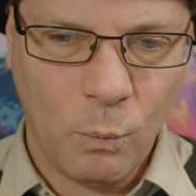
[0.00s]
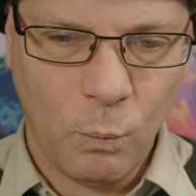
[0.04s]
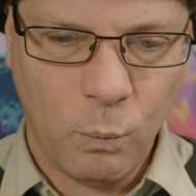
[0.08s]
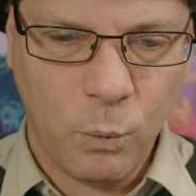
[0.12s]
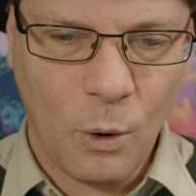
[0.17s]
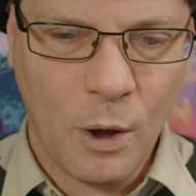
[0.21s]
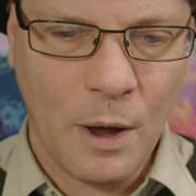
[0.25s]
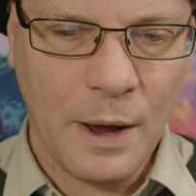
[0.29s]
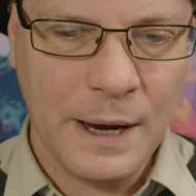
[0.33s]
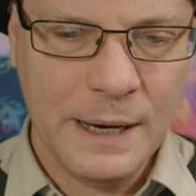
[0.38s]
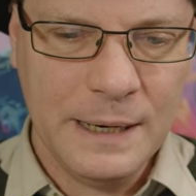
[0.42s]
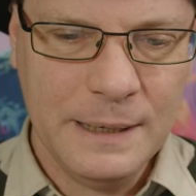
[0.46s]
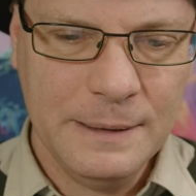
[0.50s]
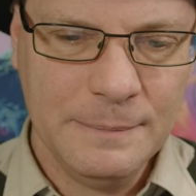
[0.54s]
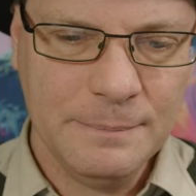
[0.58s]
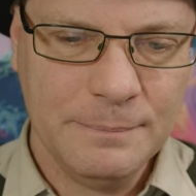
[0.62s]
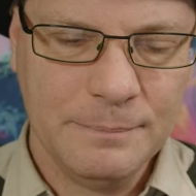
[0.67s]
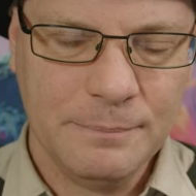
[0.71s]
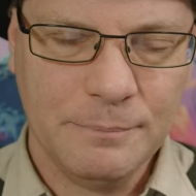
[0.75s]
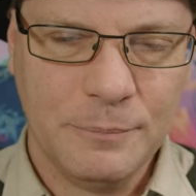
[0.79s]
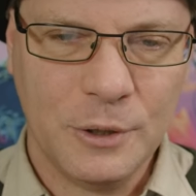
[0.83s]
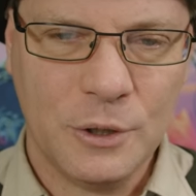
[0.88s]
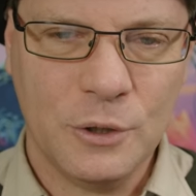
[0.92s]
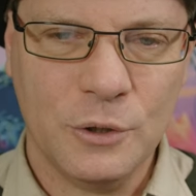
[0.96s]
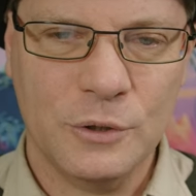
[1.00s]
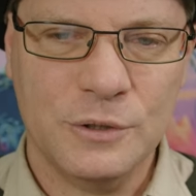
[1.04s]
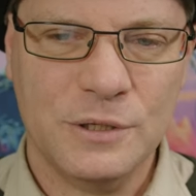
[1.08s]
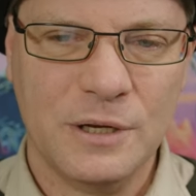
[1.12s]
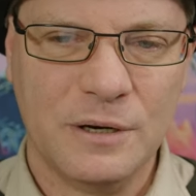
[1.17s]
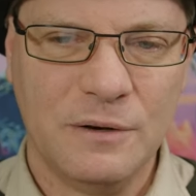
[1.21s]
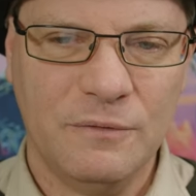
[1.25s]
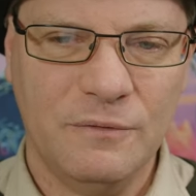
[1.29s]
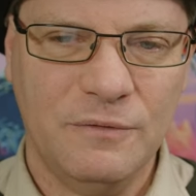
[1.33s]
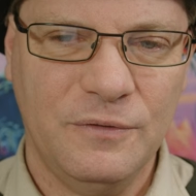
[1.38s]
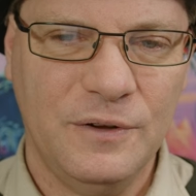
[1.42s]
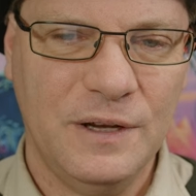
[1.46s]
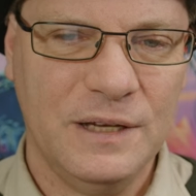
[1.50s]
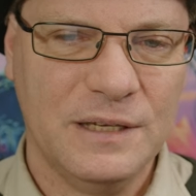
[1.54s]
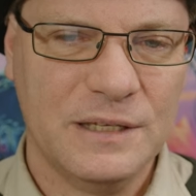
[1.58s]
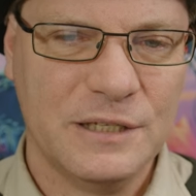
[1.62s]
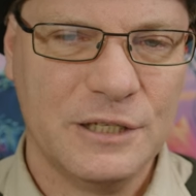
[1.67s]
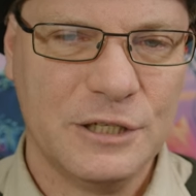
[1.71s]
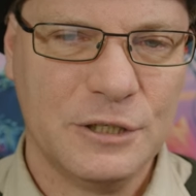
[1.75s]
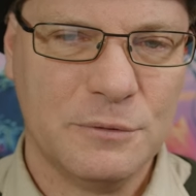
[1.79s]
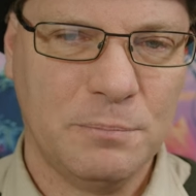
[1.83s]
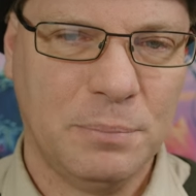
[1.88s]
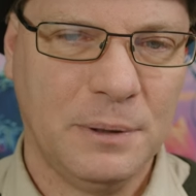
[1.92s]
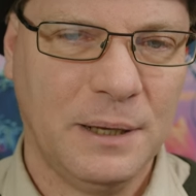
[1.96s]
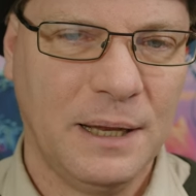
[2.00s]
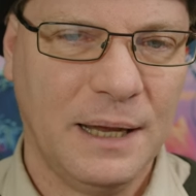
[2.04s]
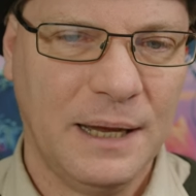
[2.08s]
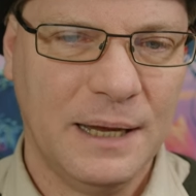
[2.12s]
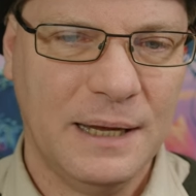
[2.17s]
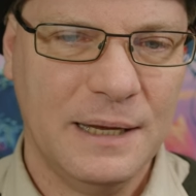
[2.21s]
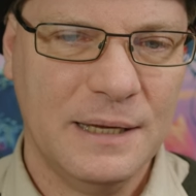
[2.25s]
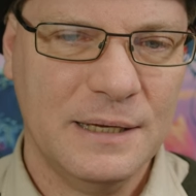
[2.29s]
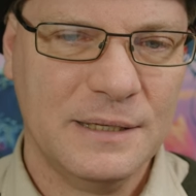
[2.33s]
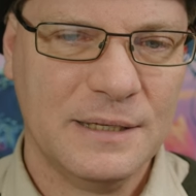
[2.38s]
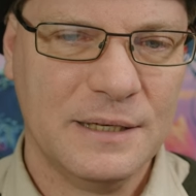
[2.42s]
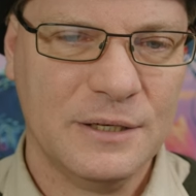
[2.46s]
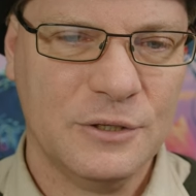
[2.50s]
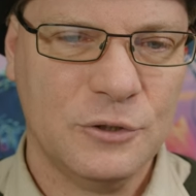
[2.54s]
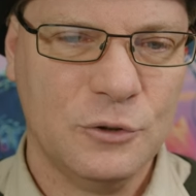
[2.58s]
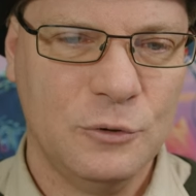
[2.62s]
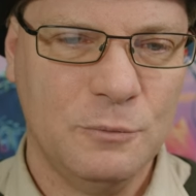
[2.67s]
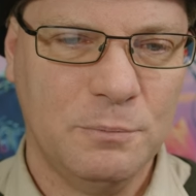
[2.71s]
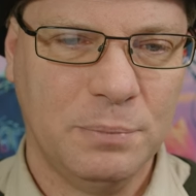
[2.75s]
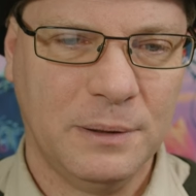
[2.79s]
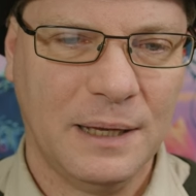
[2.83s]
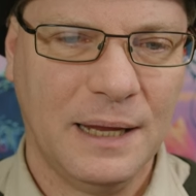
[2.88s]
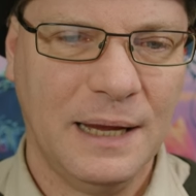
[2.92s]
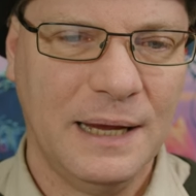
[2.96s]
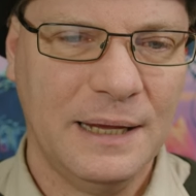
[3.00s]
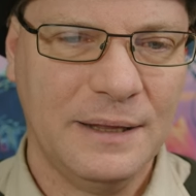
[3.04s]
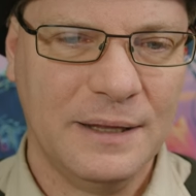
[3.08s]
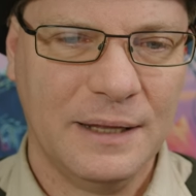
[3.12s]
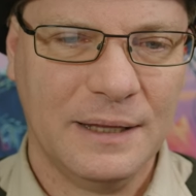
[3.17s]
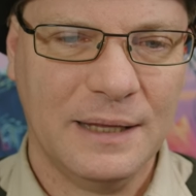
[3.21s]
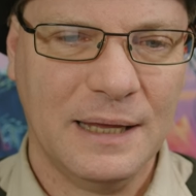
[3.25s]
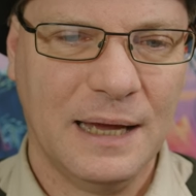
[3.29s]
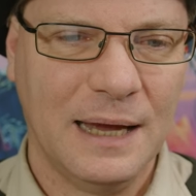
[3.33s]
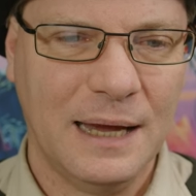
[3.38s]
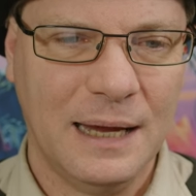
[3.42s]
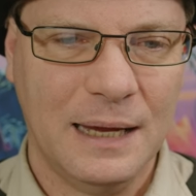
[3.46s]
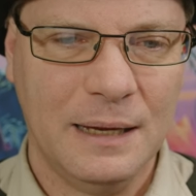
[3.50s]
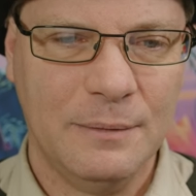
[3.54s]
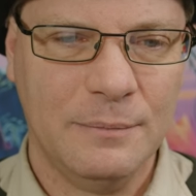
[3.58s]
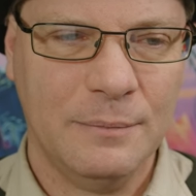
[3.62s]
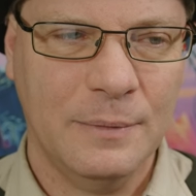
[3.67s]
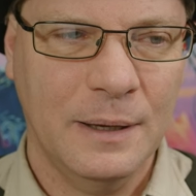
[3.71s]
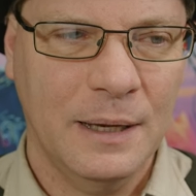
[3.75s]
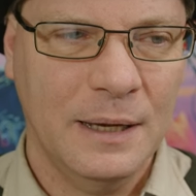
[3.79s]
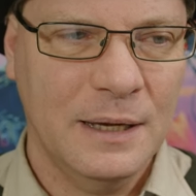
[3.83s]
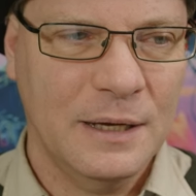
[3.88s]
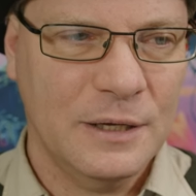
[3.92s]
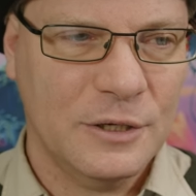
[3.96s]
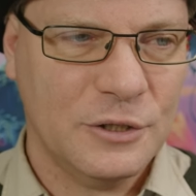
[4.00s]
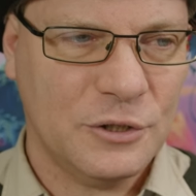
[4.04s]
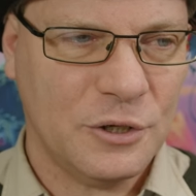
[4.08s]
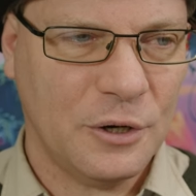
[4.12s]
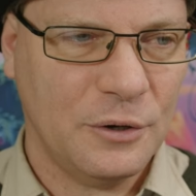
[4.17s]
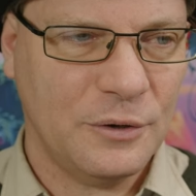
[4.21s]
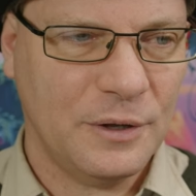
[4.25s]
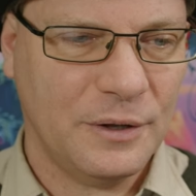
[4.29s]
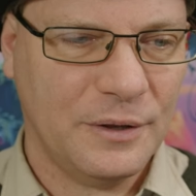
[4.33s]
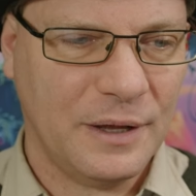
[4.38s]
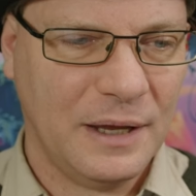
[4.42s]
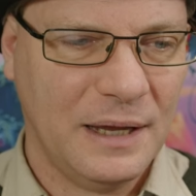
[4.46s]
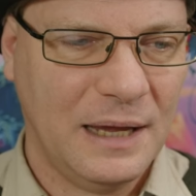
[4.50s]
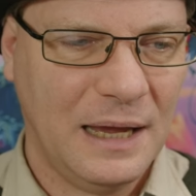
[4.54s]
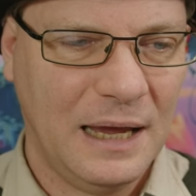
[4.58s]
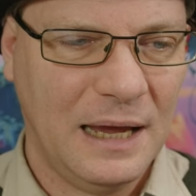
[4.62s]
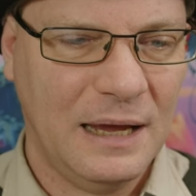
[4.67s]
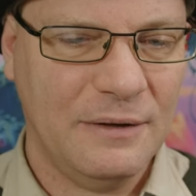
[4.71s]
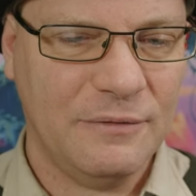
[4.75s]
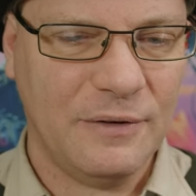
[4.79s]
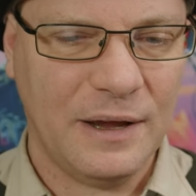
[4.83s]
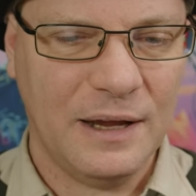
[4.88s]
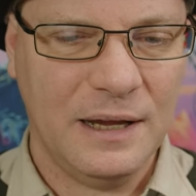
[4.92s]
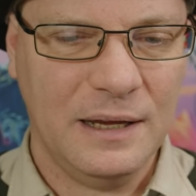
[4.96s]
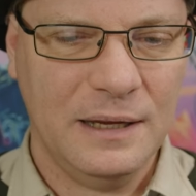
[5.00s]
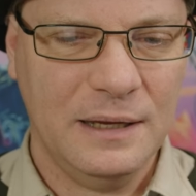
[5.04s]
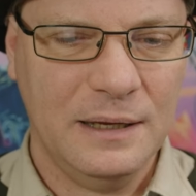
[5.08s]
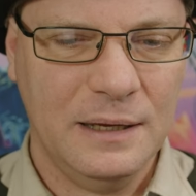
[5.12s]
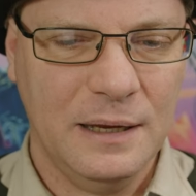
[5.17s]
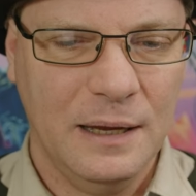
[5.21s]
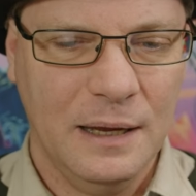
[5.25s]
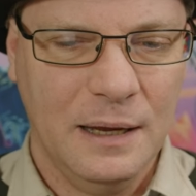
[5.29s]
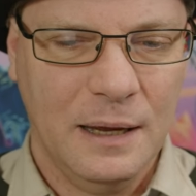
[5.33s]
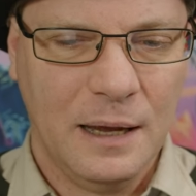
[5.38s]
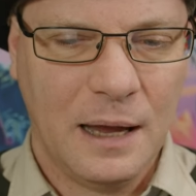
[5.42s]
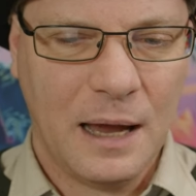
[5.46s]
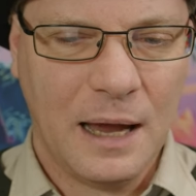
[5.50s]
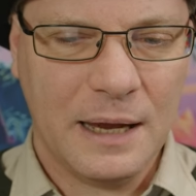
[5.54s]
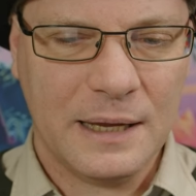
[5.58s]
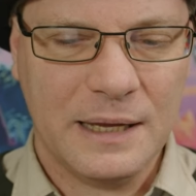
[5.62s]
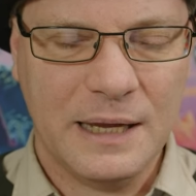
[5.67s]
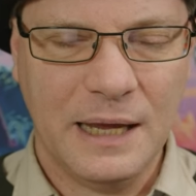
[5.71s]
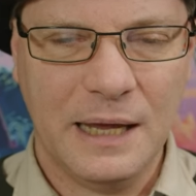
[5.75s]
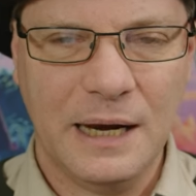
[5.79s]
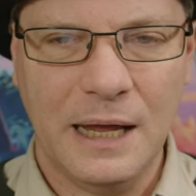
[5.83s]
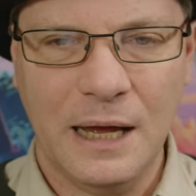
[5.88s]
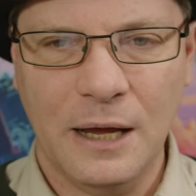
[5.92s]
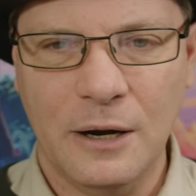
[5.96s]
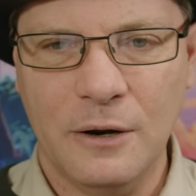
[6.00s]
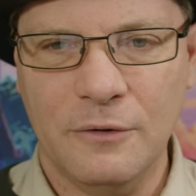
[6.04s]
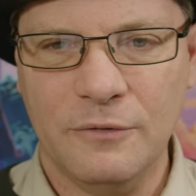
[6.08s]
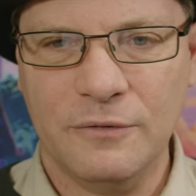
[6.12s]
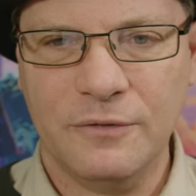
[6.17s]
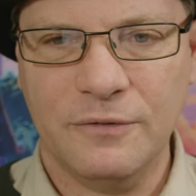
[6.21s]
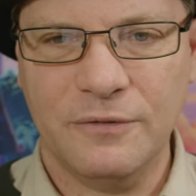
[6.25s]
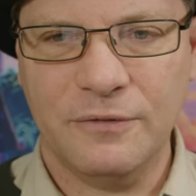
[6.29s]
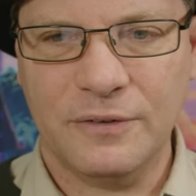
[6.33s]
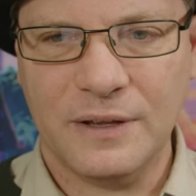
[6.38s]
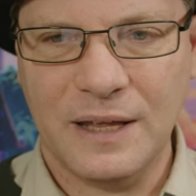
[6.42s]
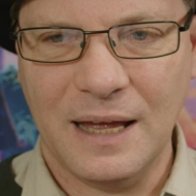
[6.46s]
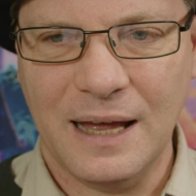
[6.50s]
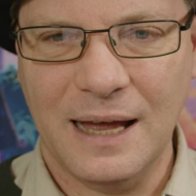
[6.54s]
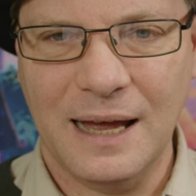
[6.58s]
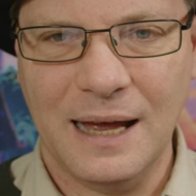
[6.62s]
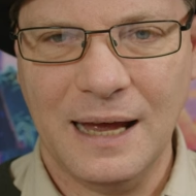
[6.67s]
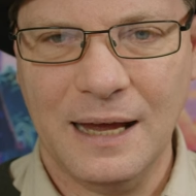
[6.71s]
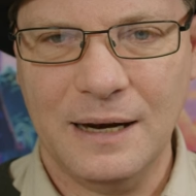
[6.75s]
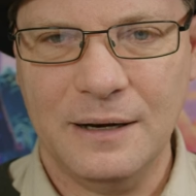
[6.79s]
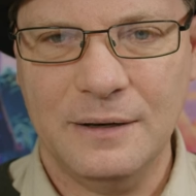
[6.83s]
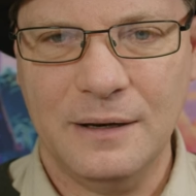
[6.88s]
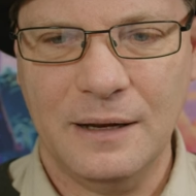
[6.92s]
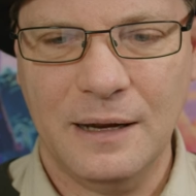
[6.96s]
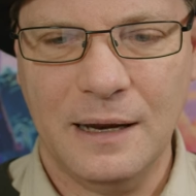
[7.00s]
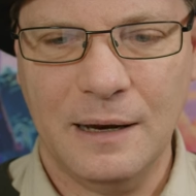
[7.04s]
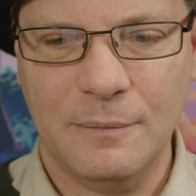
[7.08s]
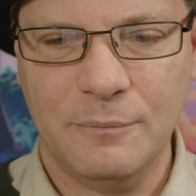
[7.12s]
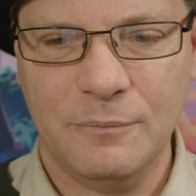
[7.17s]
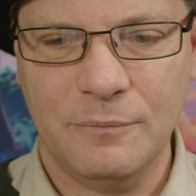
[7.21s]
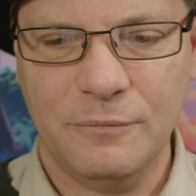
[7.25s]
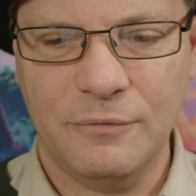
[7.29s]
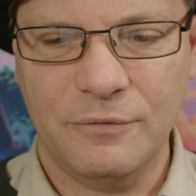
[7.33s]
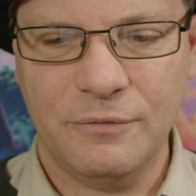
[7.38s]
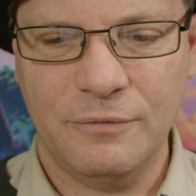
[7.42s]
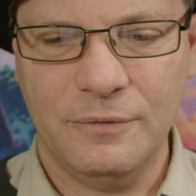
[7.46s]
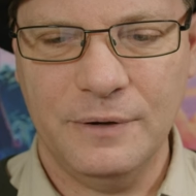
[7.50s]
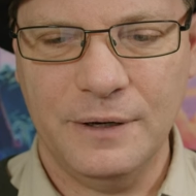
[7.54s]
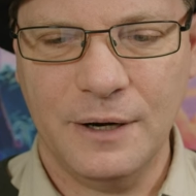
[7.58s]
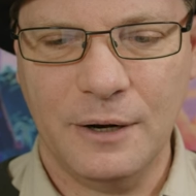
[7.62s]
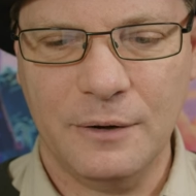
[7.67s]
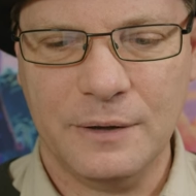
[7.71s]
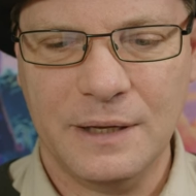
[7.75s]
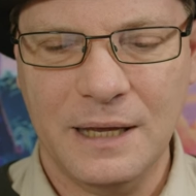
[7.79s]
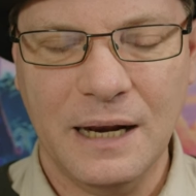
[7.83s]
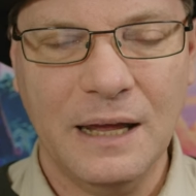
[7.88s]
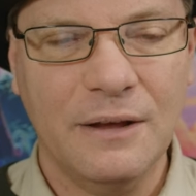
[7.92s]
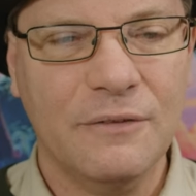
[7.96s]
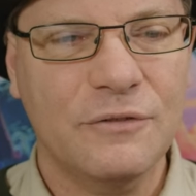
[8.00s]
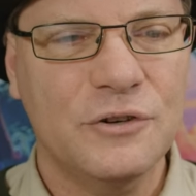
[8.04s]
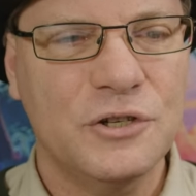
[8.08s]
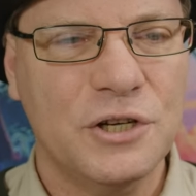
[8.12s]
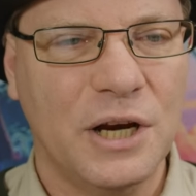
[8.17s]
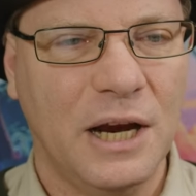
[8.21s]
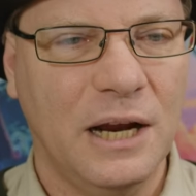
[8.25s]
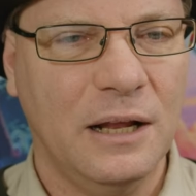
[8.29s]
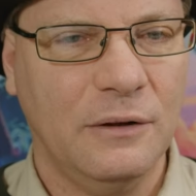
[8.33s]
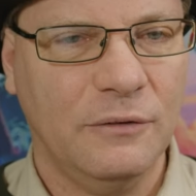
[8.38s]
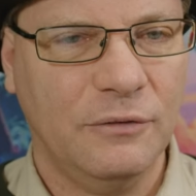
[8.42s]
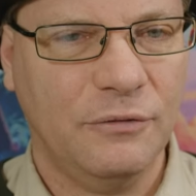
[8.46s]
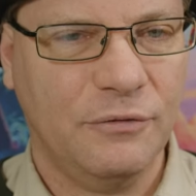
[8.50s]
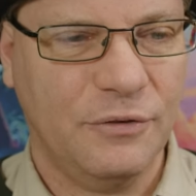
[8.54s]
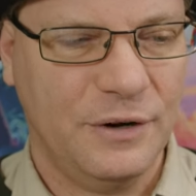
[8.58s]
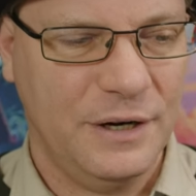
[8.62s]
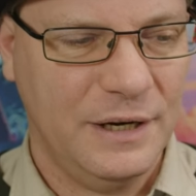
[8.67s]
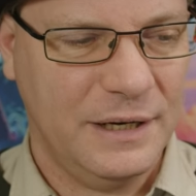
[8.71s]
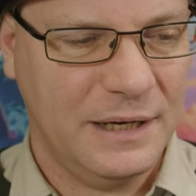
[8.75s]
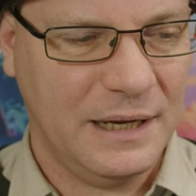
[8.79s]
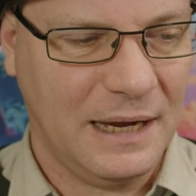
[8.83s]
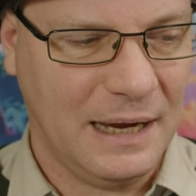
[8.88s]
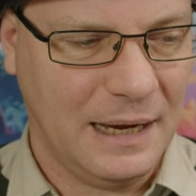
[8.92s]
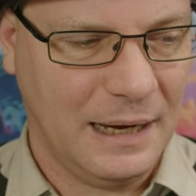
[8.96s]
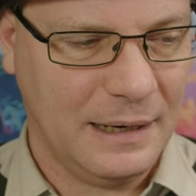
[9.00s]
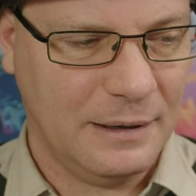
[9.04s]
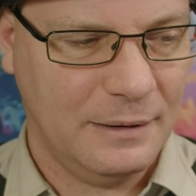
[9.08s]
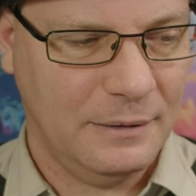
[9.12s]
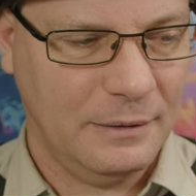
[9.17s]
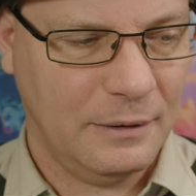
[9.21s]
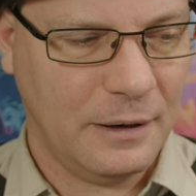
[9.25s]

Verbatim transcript: Why? Because it invests players into playing the game so that they have a a get out of card, um, you know, get out of jail free card.